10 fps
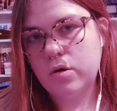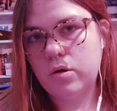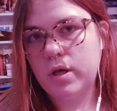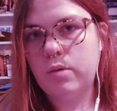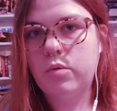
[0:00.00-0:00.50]

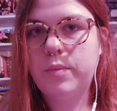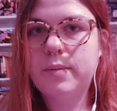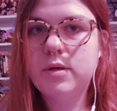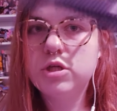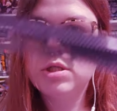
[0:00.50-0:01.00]
Okay, well,
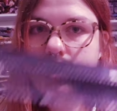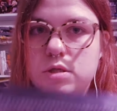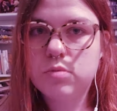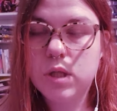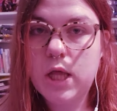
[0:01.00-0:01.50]
maybe you just need
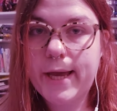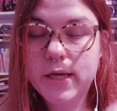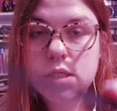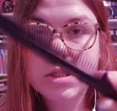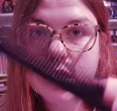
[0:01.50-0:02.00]
to
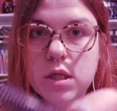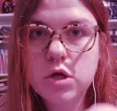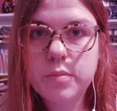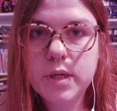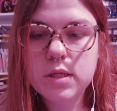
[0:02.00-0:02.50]
relax a
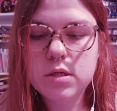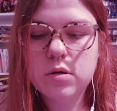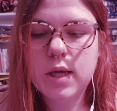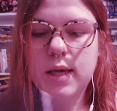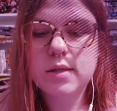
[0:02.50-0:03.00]
little bit.
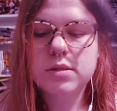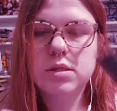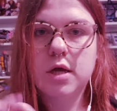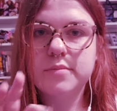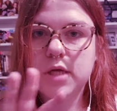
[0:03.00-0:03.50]
Okay,
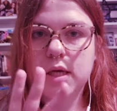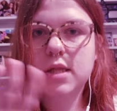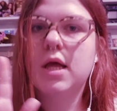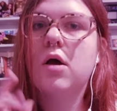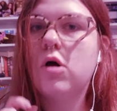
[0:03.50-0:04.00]
stop taking
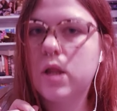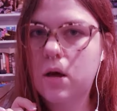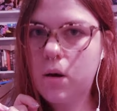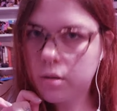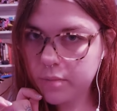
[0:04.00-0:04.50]
that all out
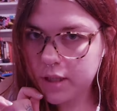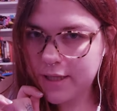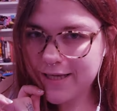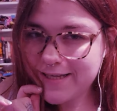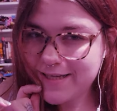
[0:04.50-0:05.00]
on
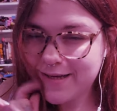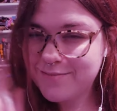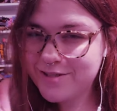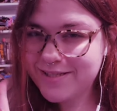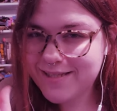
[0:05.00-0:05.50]
me. I'm
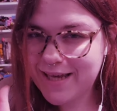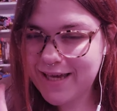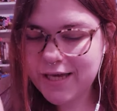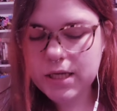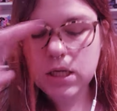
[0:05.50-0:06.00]
just
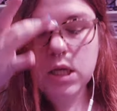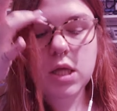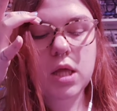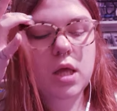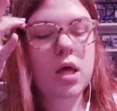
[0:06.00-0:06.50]
saying.
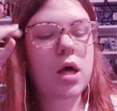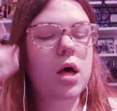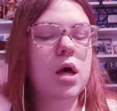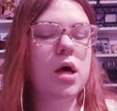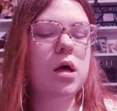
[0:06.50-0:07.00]

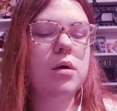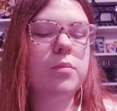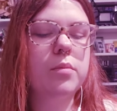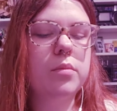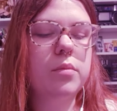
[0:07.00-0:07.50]

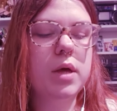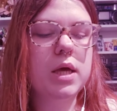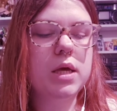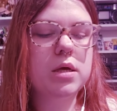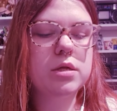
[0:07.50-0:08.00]

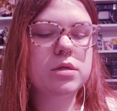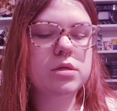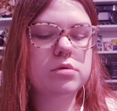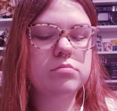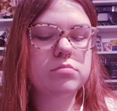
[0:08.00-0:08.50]

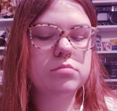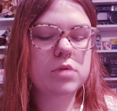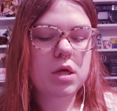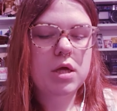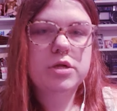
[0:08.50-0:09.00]
And
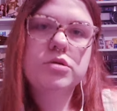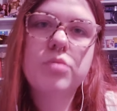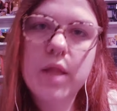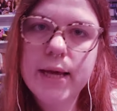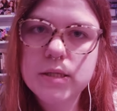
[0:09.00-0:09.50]
just
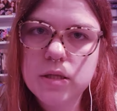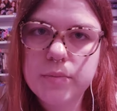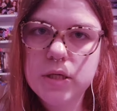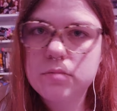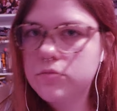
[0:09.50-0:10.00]
relax. Let
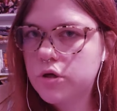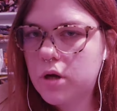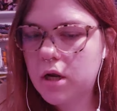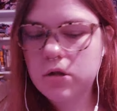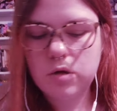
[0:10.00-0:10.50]
me do your
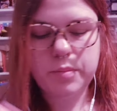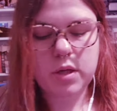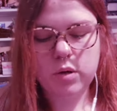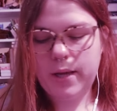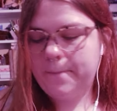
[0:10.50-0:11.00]
hair a little bit,
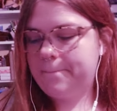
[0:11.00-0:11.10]
okay?